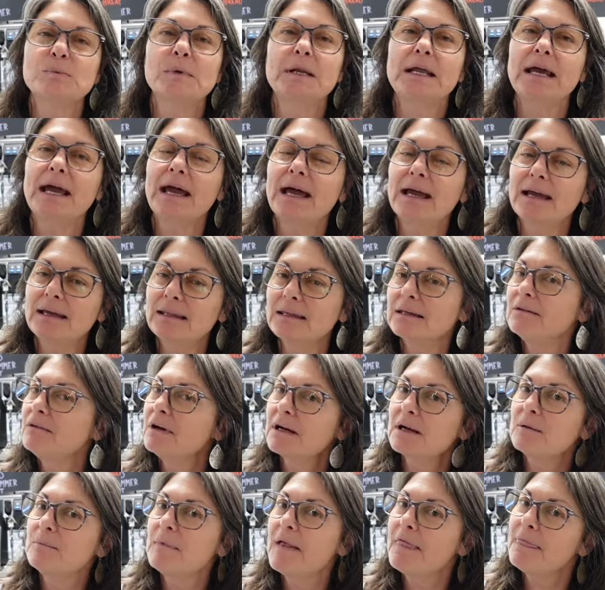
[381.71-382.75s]
but I highly
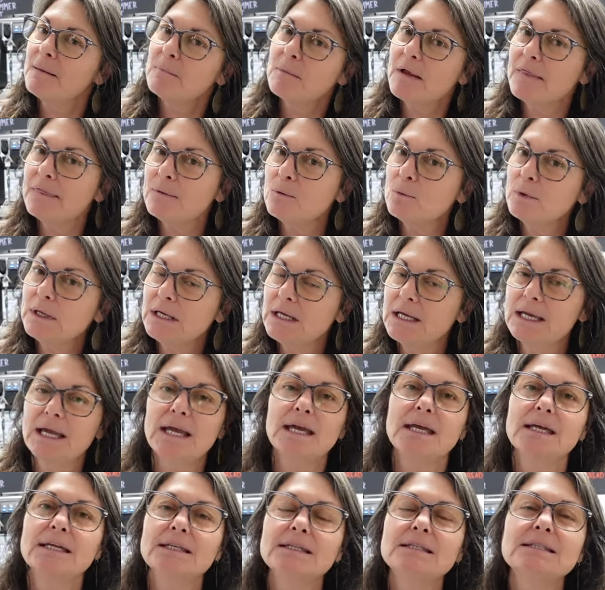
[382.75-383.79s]
recommend them on the
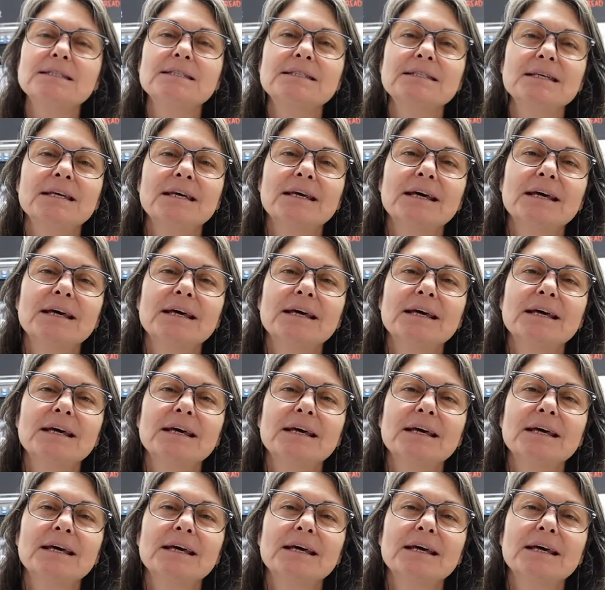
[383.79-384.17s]
weekends.